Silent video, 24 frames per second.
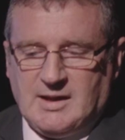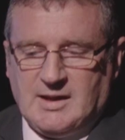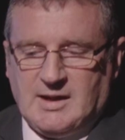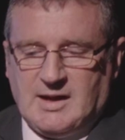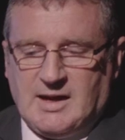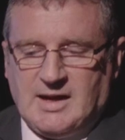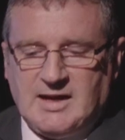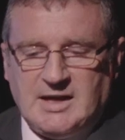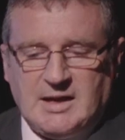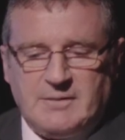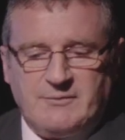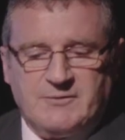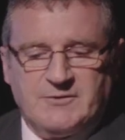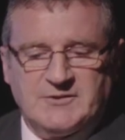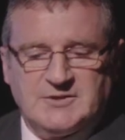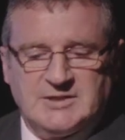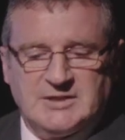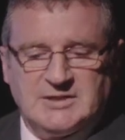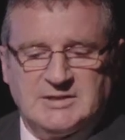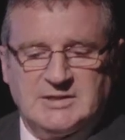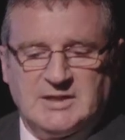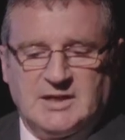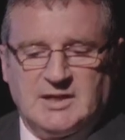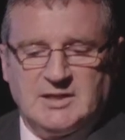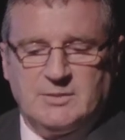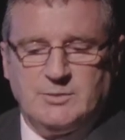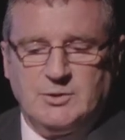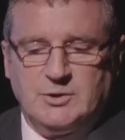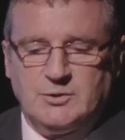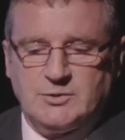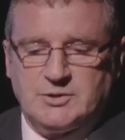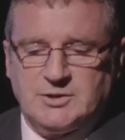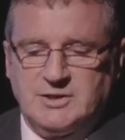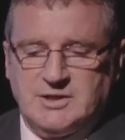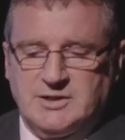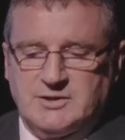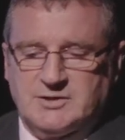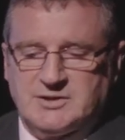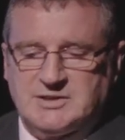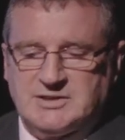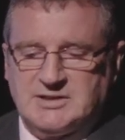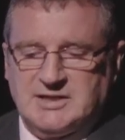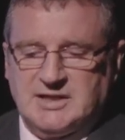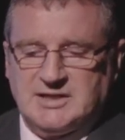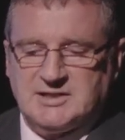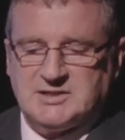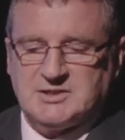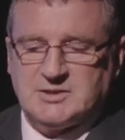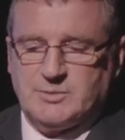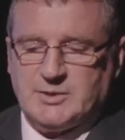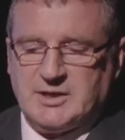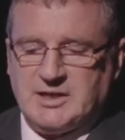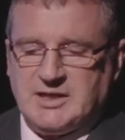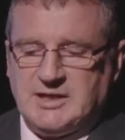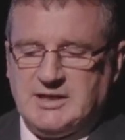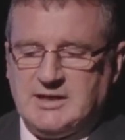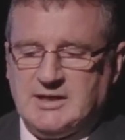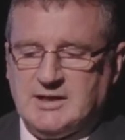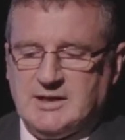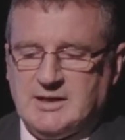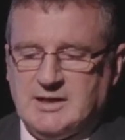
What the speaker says: An emphasis on the mutineers' testimony